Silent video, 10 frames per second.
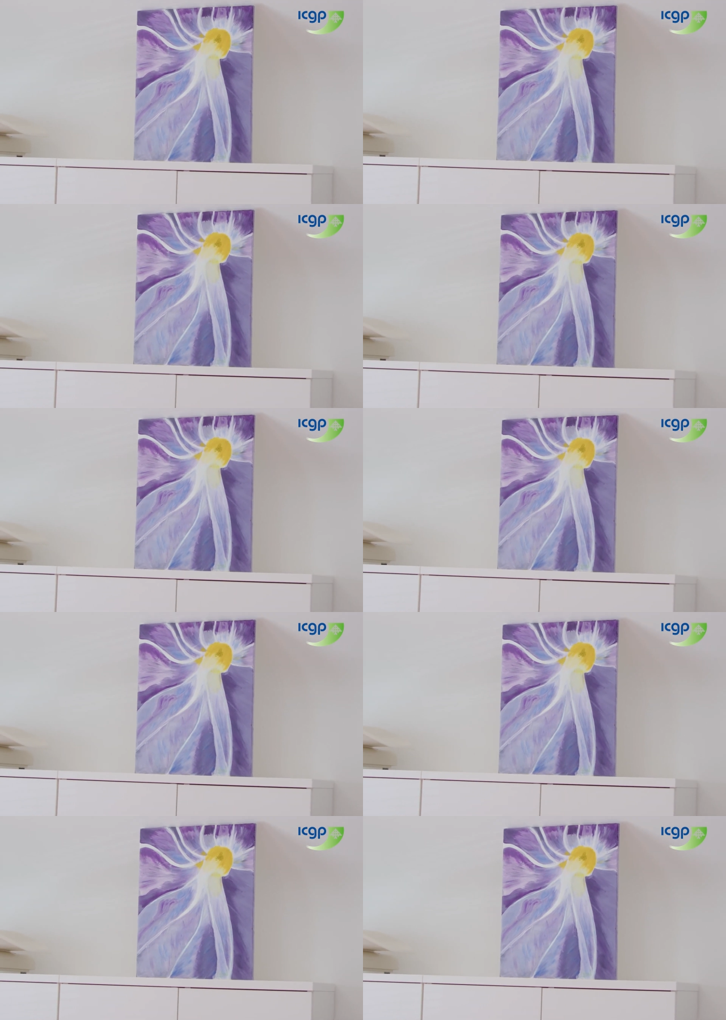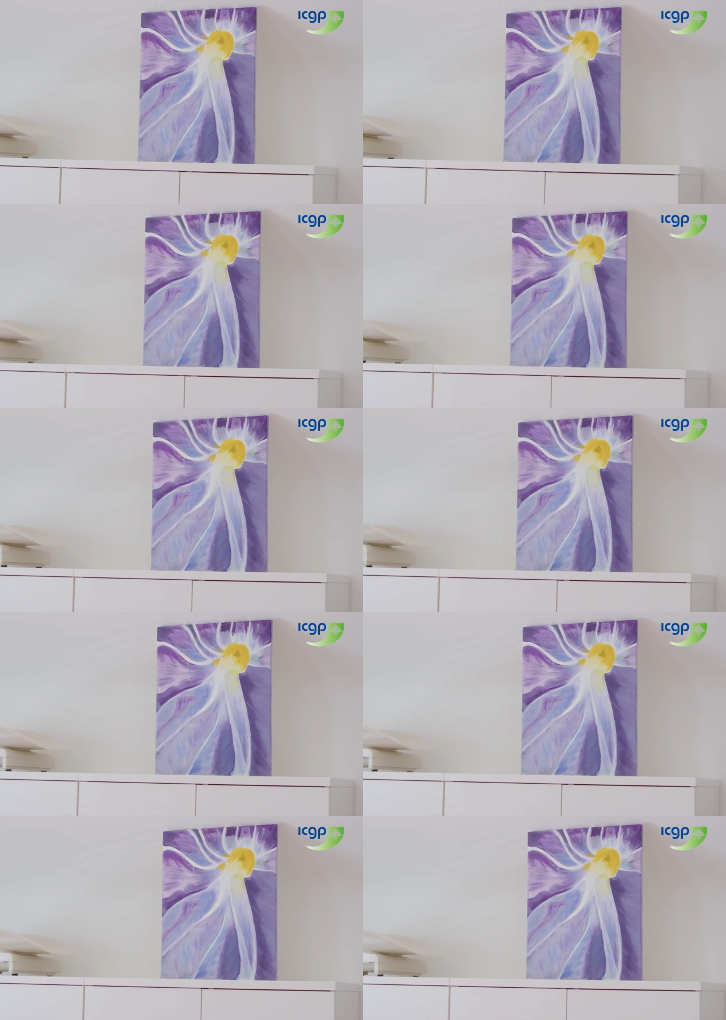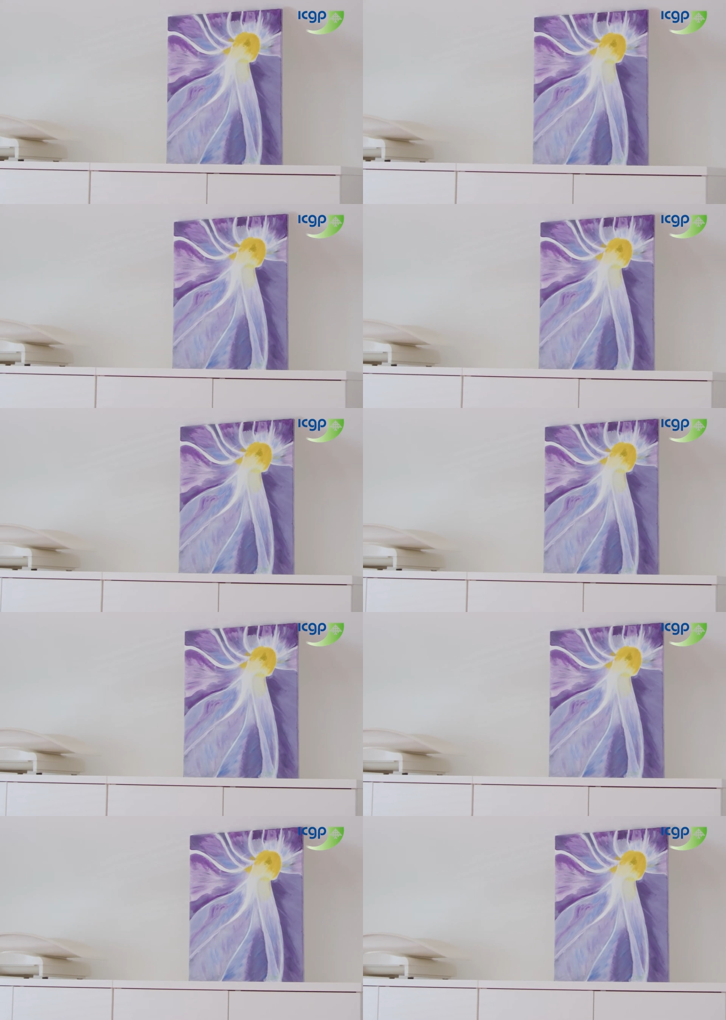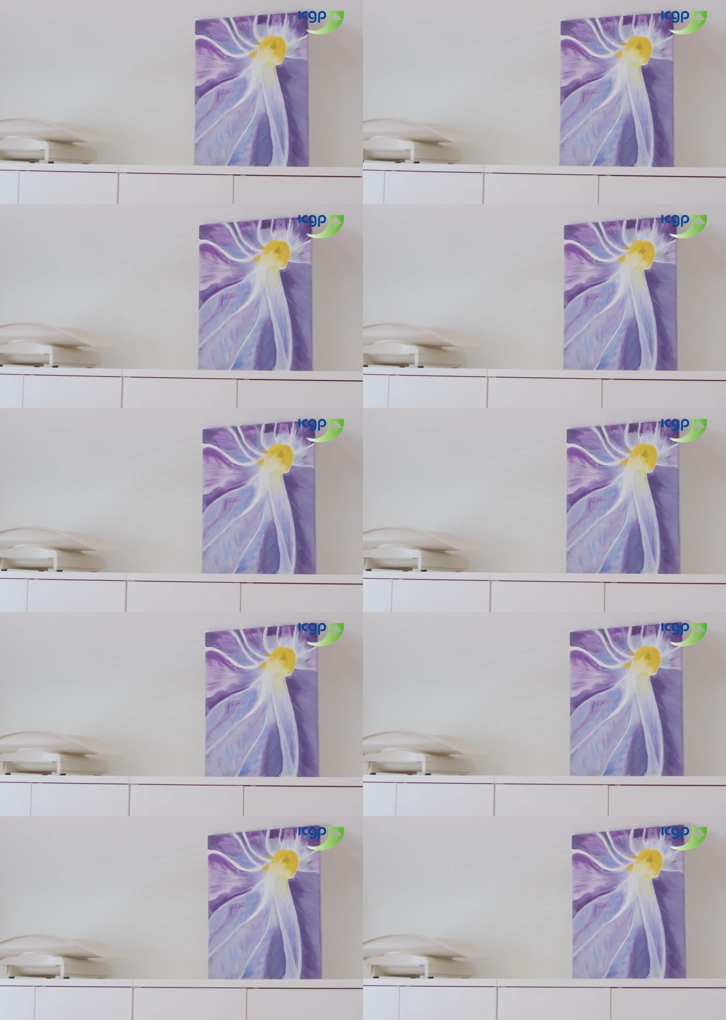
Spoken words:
No face is visible, so there are no lips to read.